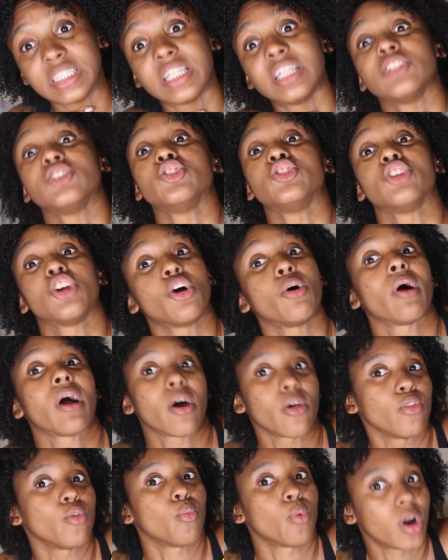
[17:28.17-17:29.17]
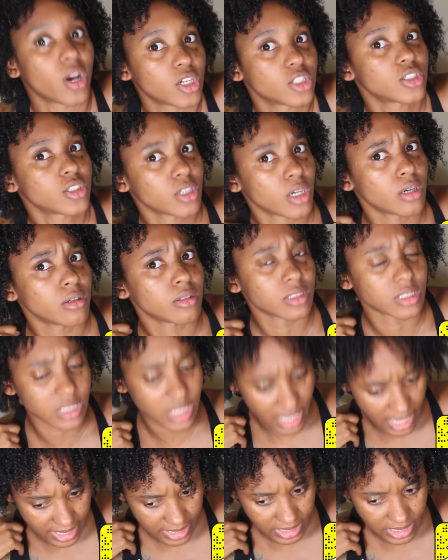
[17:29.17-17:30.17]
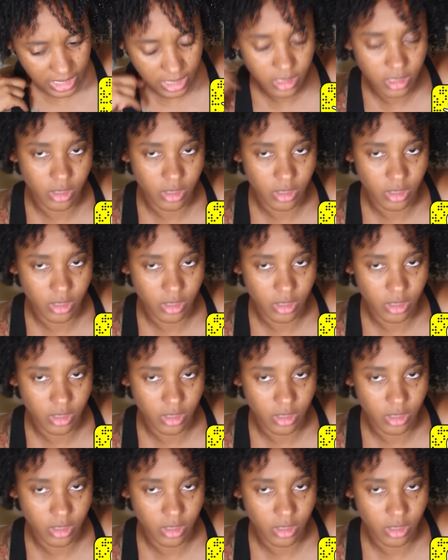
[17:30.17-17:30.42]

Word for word: to let you know how the washing bill is lasting.